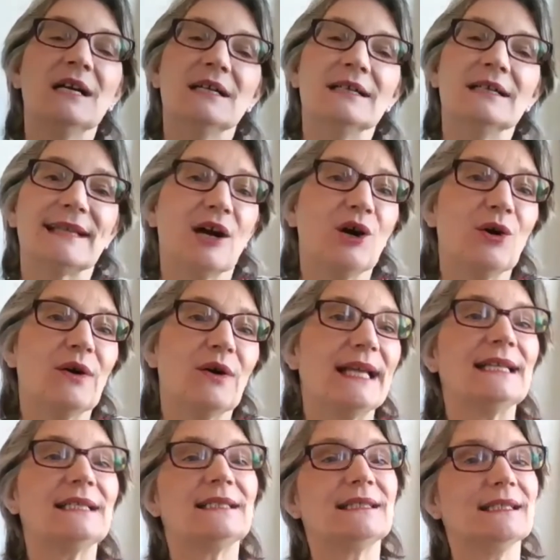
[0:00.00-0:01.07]
So
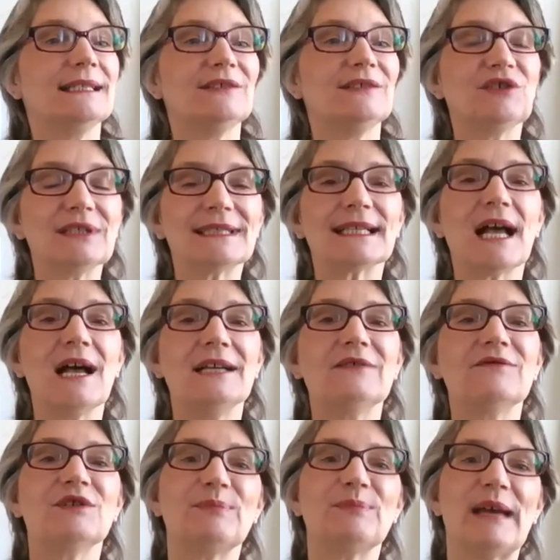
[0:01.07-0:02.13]
it just kind
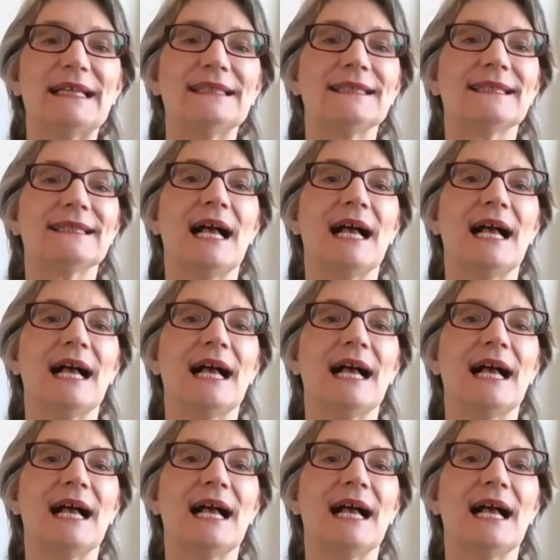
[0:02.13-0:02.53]
of depends